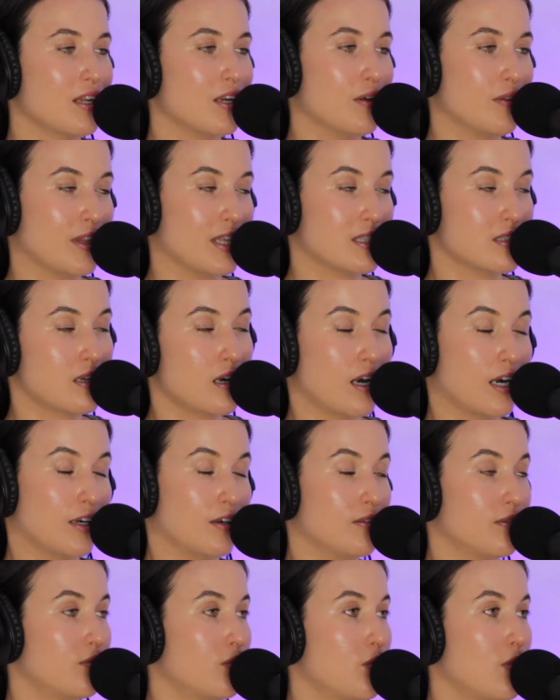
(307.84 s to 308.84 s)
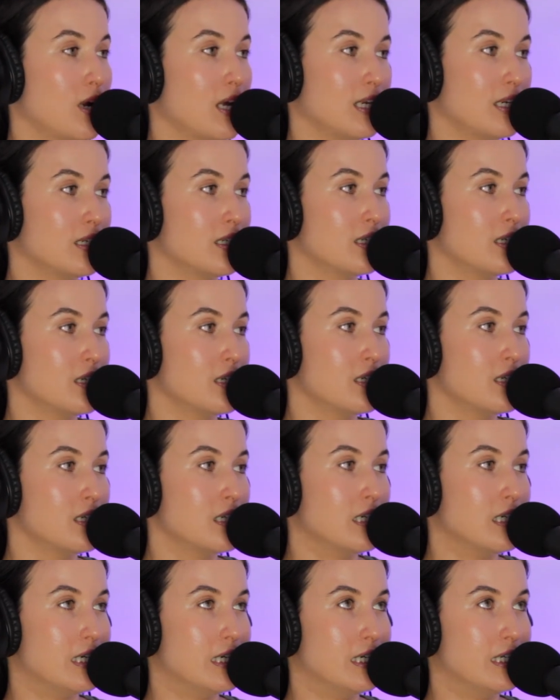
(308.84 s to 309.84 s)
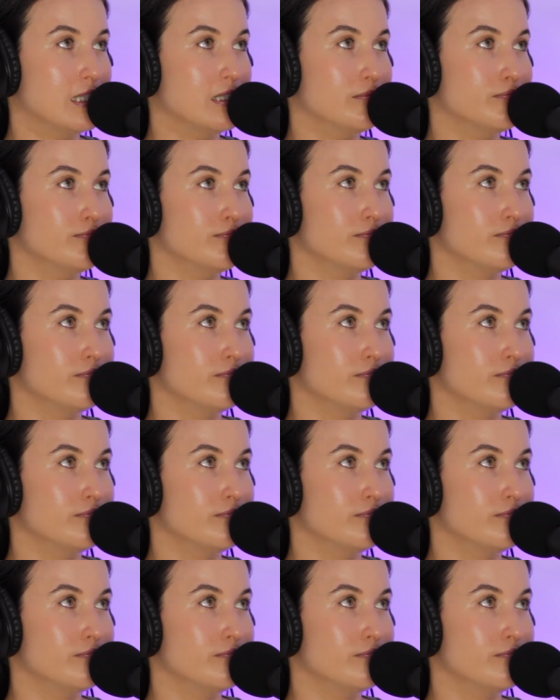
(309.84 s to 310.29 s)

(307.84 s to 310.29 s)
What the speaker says: know. That's hard. One, I